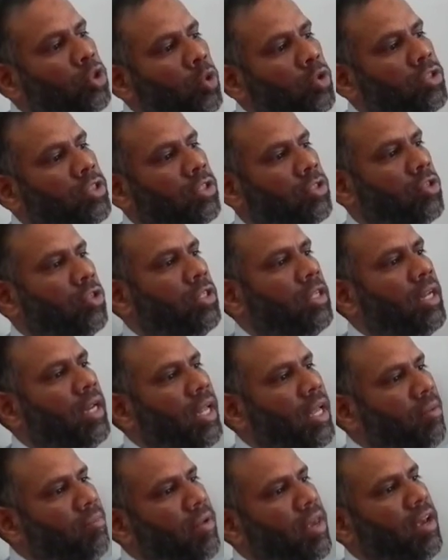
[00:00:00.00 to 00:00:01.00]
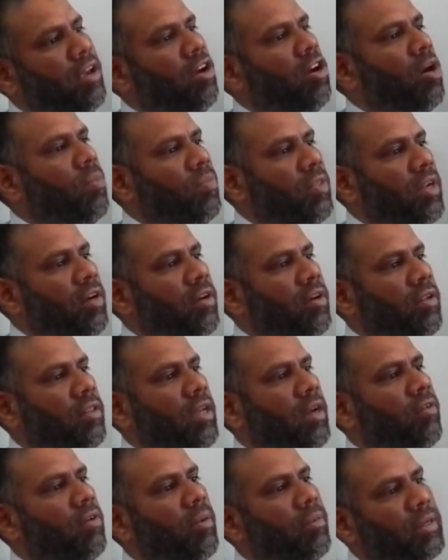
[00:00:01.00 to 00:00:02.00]
chooses to delay making up their,
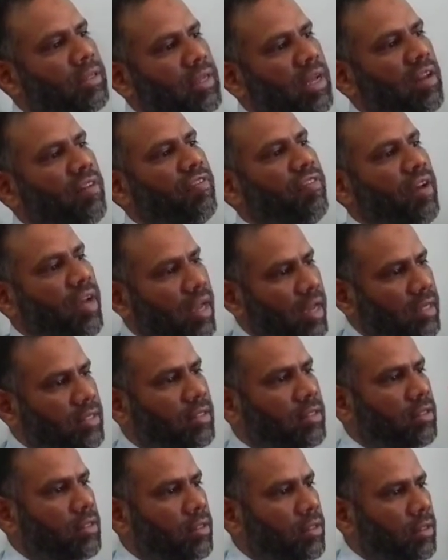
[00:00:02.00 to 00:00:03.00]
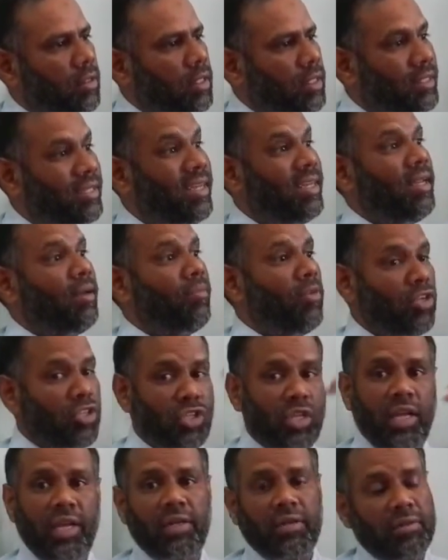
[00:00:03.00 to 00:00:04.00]
their Ramadan fast, till a
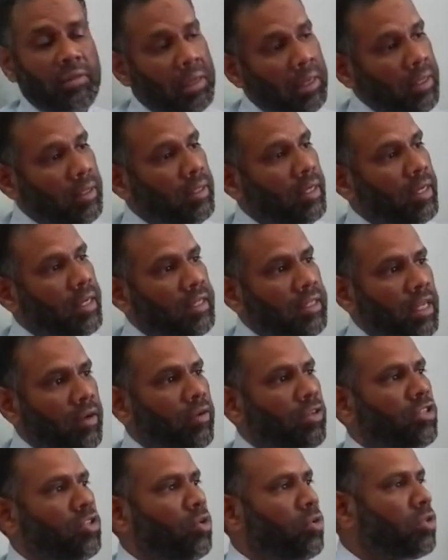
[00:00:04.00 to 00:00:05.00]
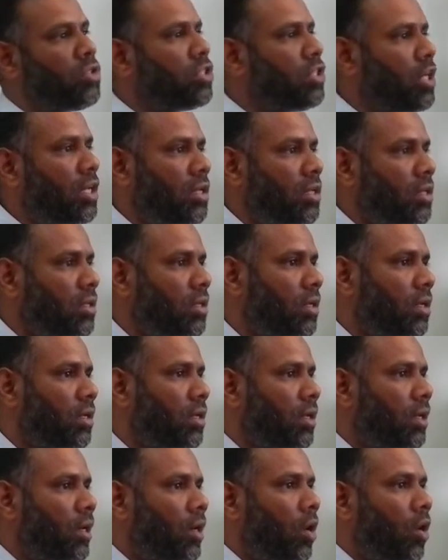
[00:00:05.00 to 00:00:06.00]
much later date. There is no sin
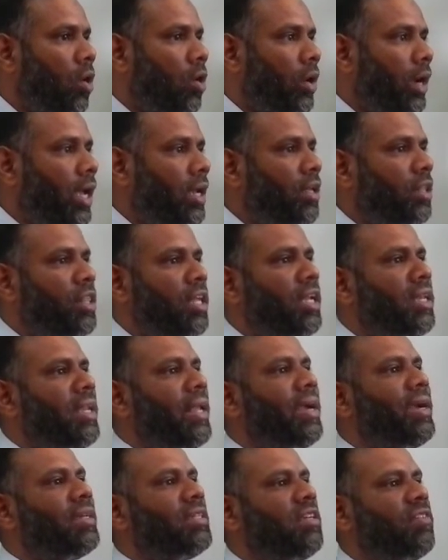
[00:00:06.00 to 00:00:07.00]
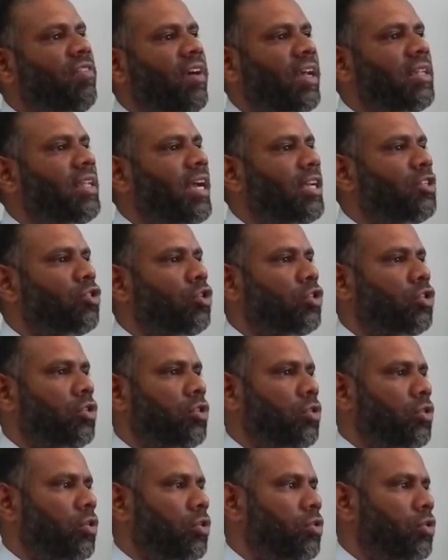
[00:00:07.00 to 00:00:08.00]
or anything negative
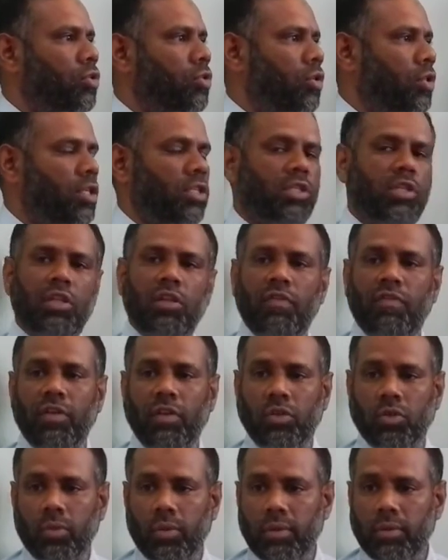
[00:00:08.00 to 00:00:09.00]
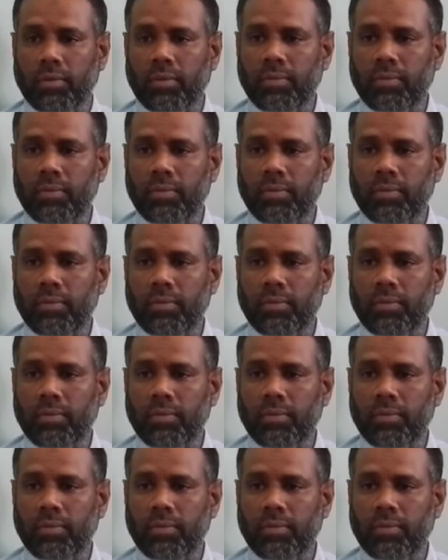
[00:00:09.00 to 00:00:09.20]
attached to, to, to this individual.